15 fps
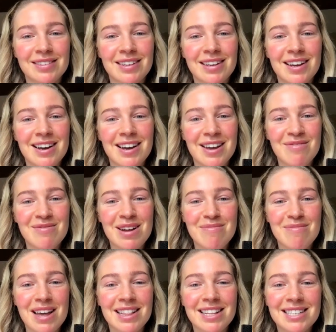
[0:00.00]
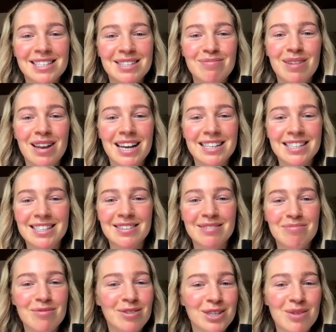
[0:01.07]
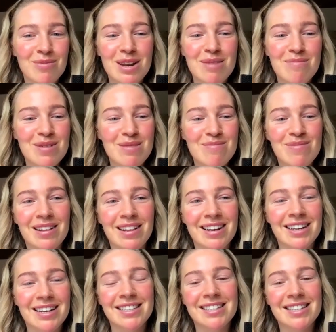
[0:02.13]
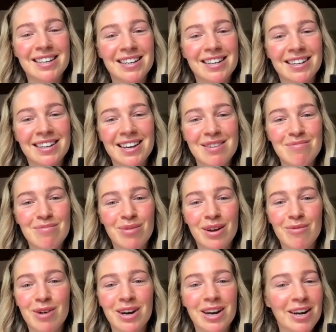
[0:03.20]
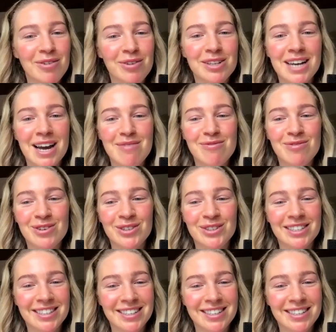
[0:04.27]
Yeah, amen. May this bless so many people and uh, yeah, bring one hundred time fruit.